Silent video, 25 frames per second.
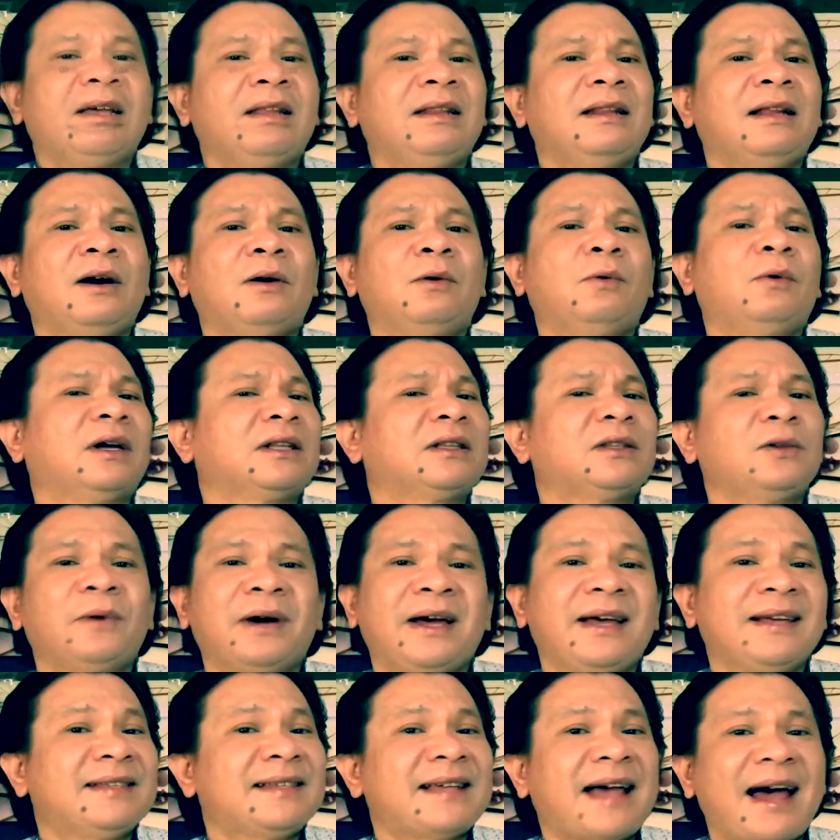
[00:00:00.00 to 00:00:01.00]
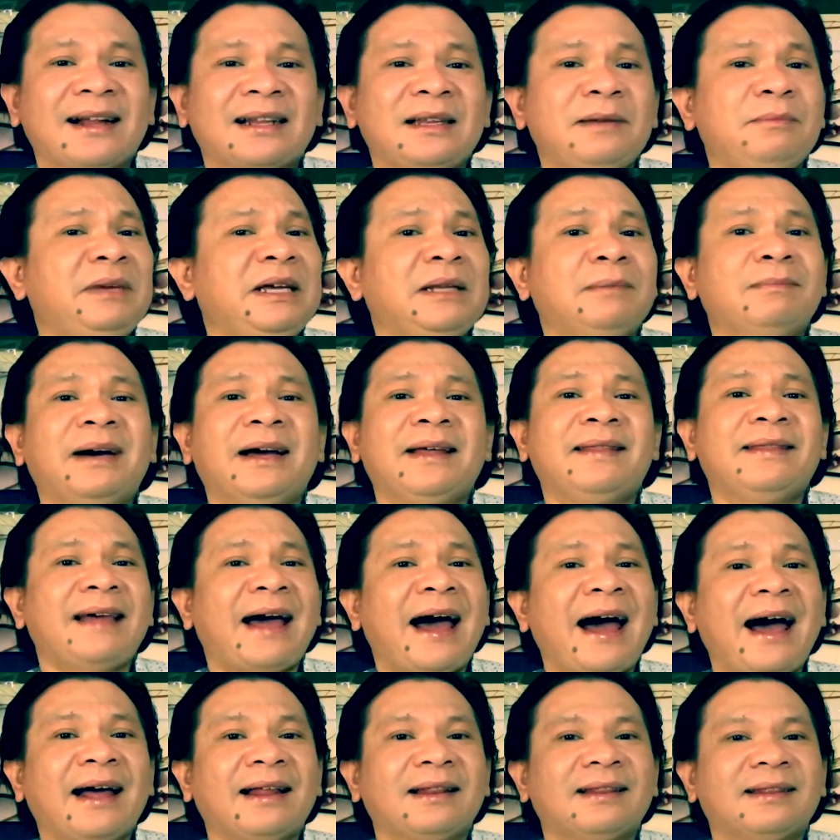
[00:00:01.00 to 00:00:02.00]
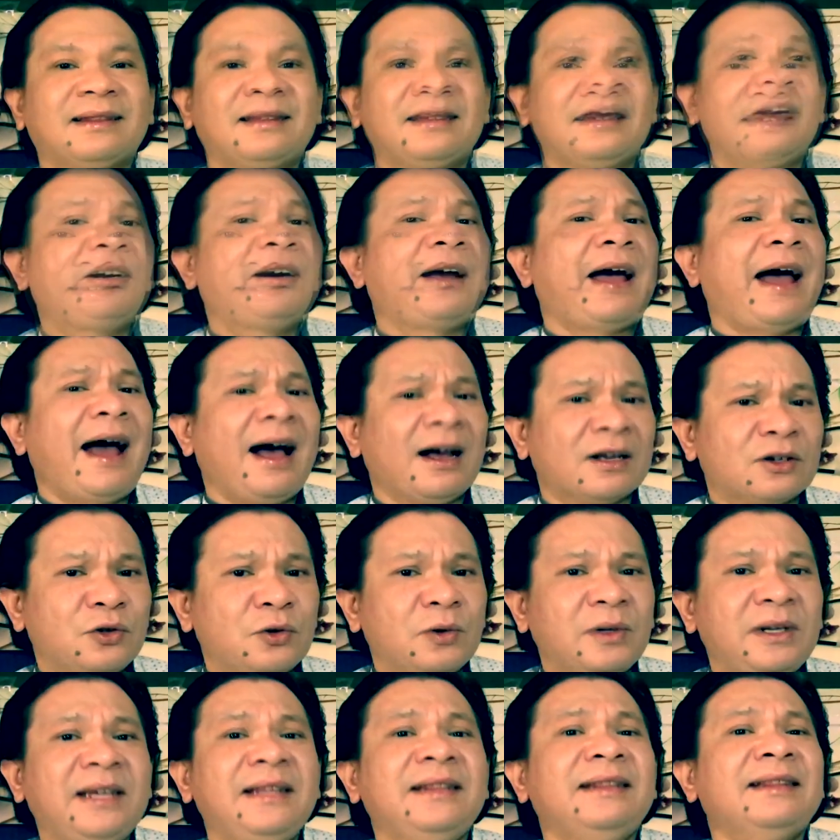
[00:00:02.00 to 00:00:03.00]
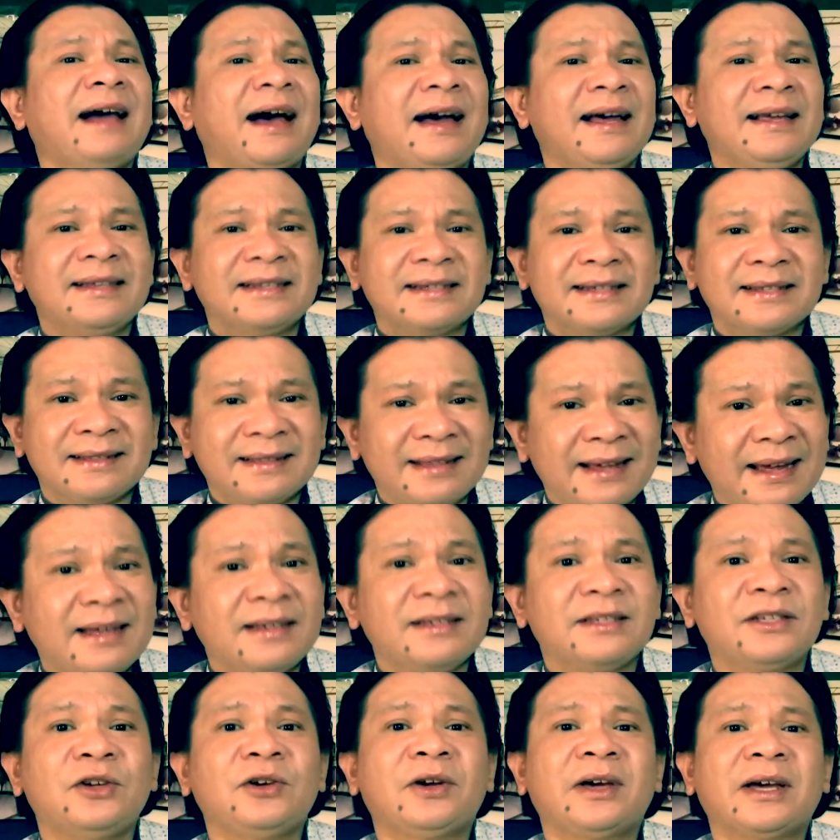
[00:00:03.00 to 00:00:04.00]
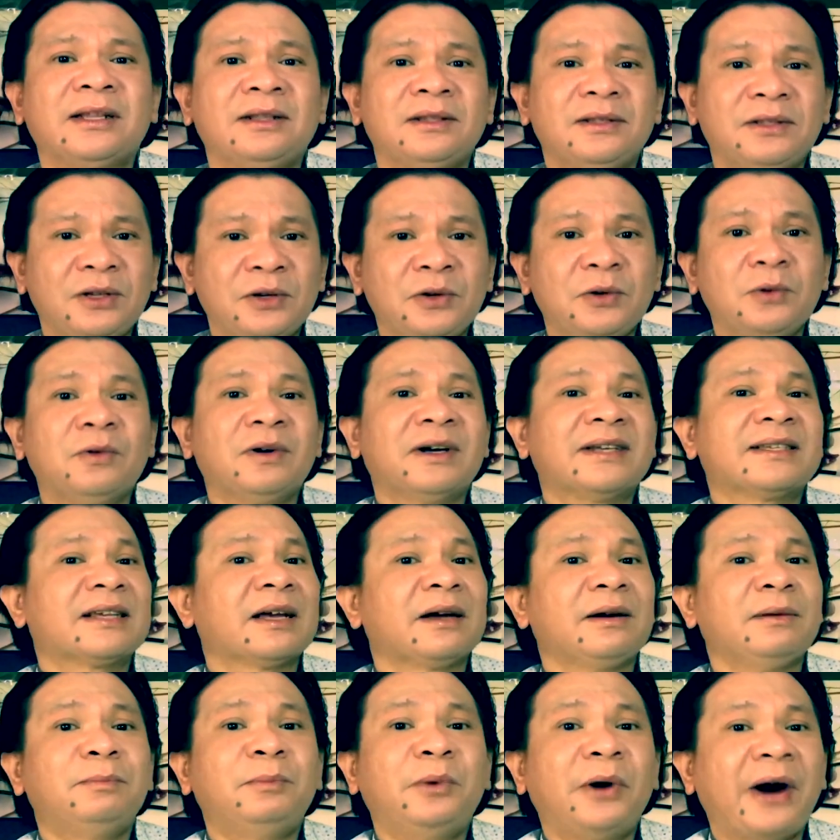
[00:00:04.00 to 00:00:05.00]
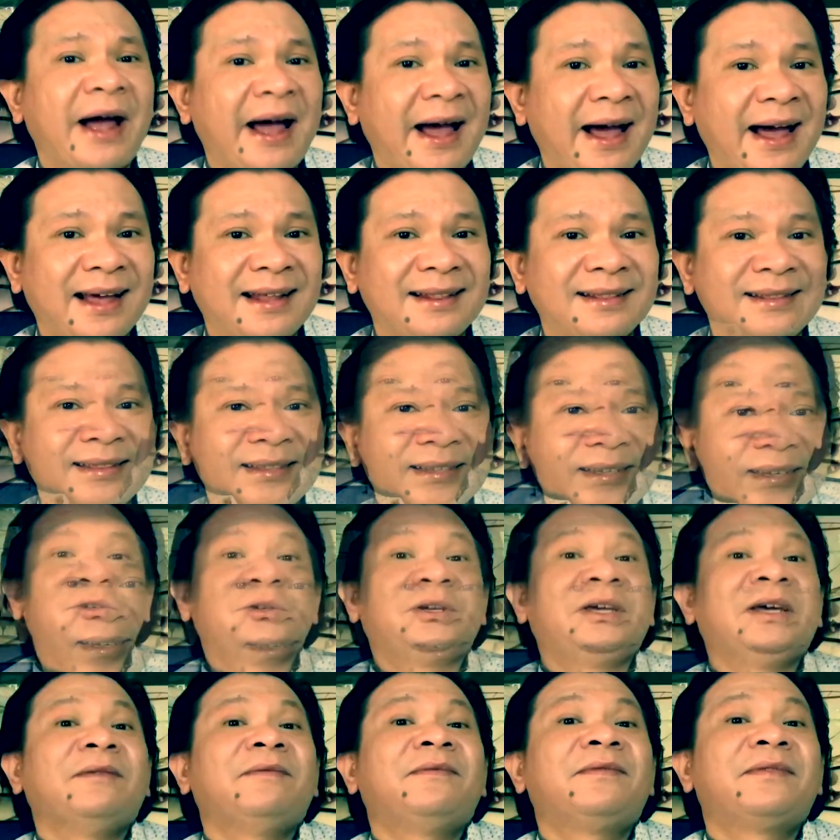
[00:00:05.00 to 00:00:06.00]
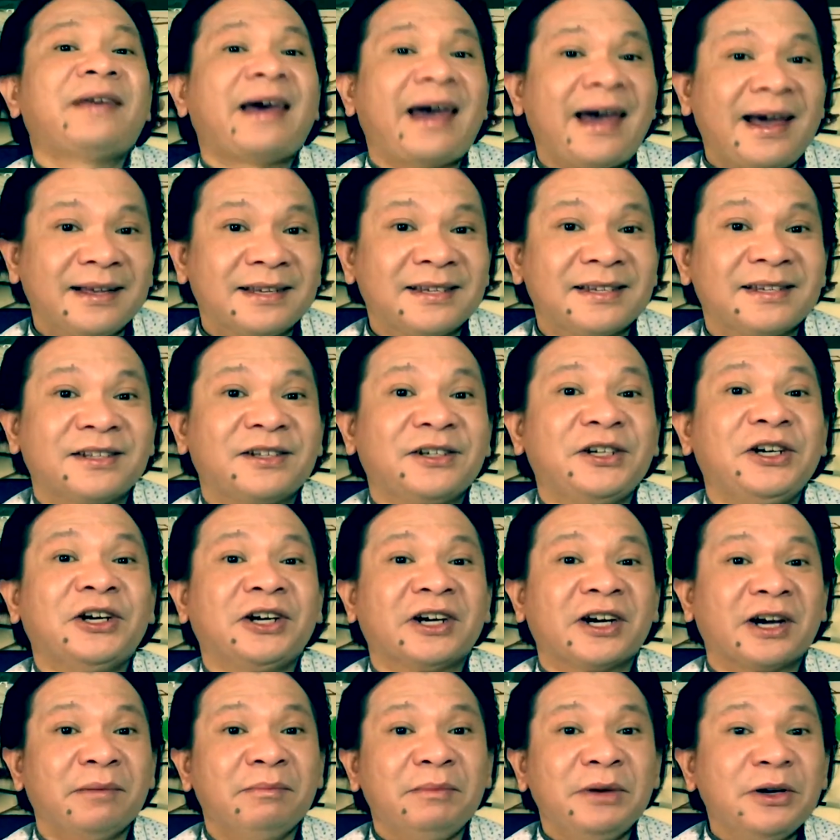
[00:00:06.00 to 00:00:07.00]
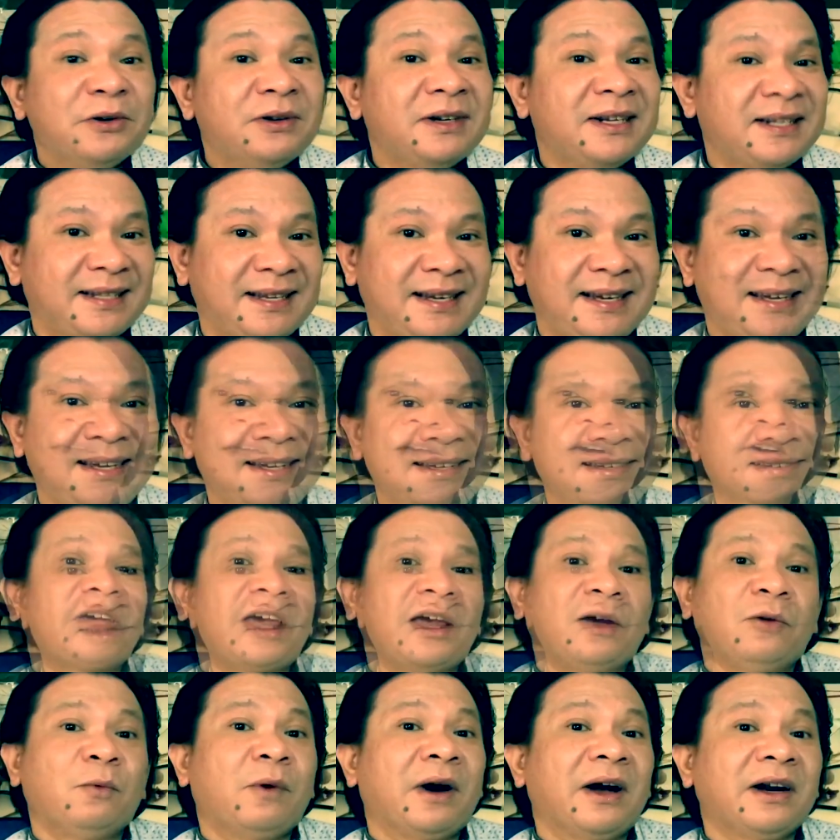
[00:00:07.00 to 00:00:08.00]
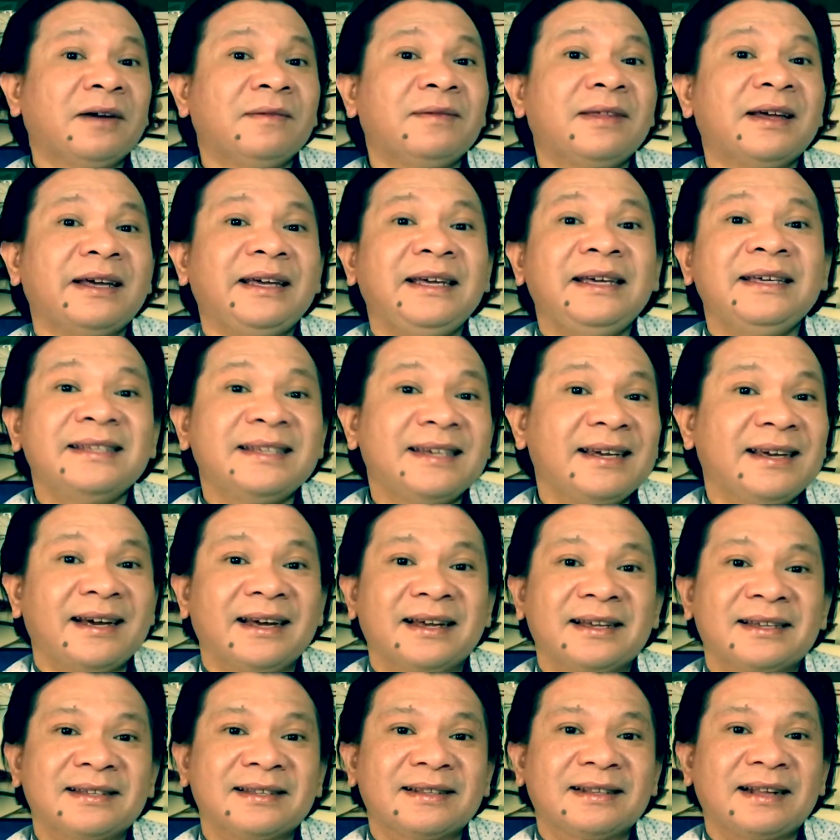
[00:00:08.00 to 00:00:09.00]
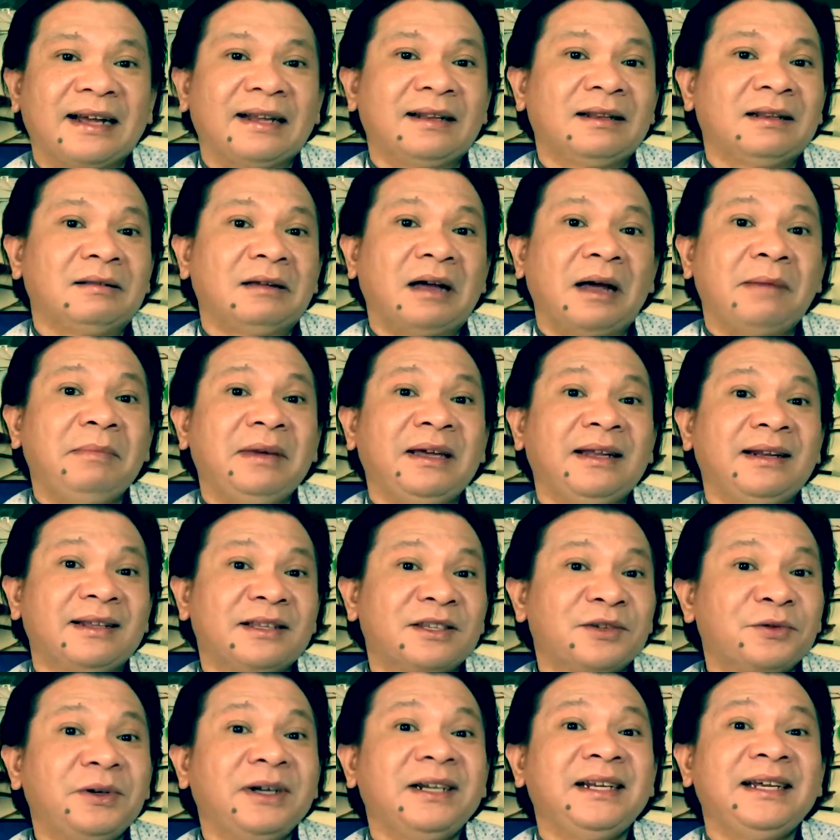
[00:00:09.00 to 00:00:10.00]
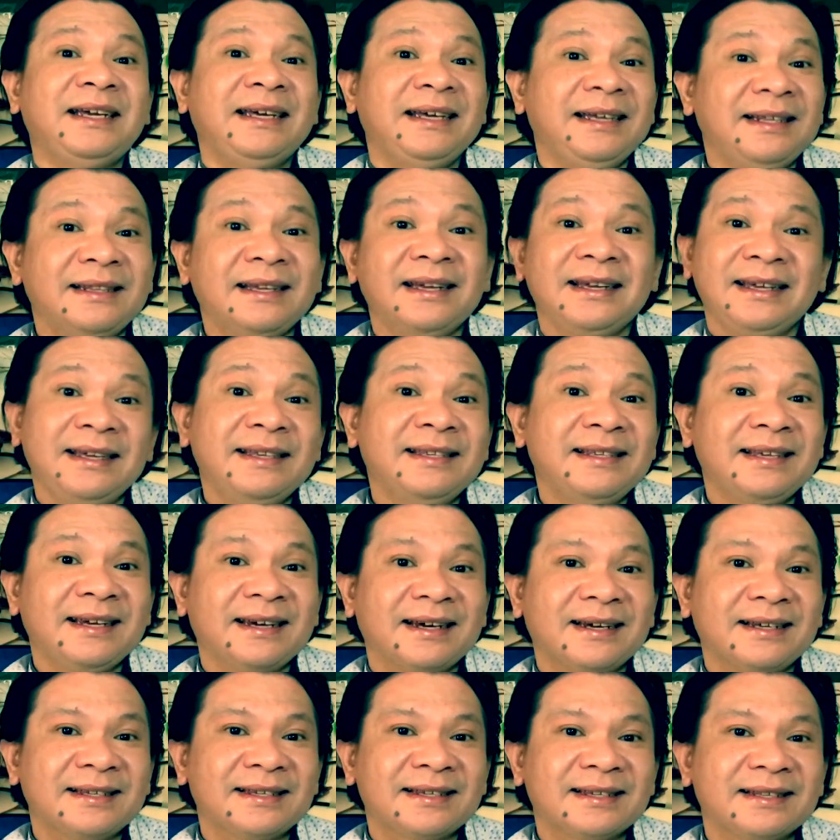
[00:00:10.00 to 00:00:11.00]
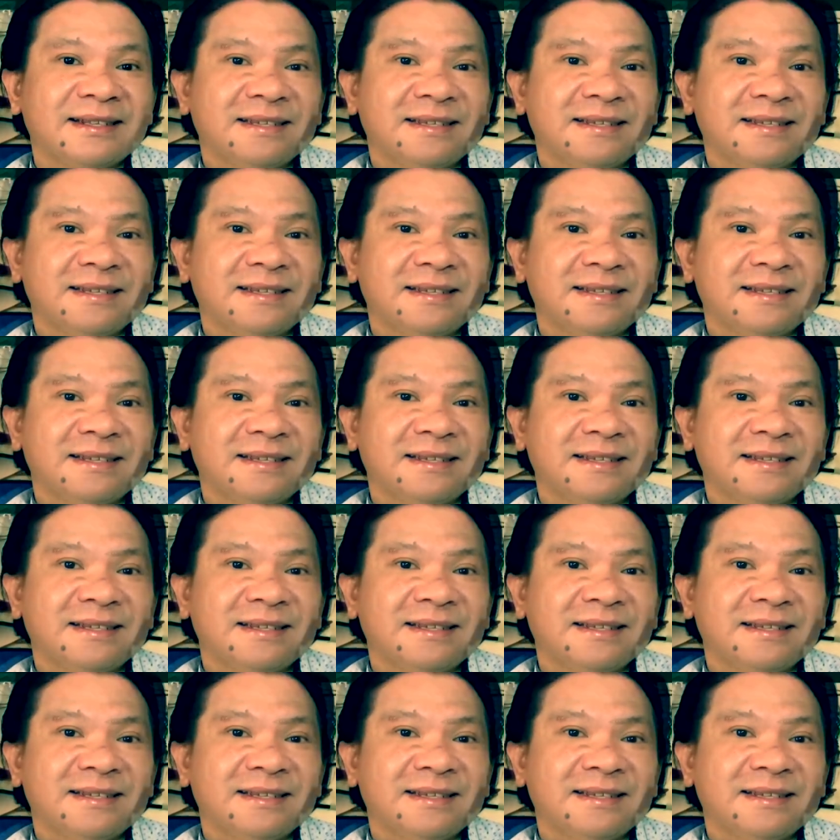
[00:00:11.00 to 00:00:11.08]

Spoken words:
Now, what do I exactly mean by that? There are actually nice things you can do as a brand to give thanks to your community. Okay, one of the easiest, and I mean it's really the easiest,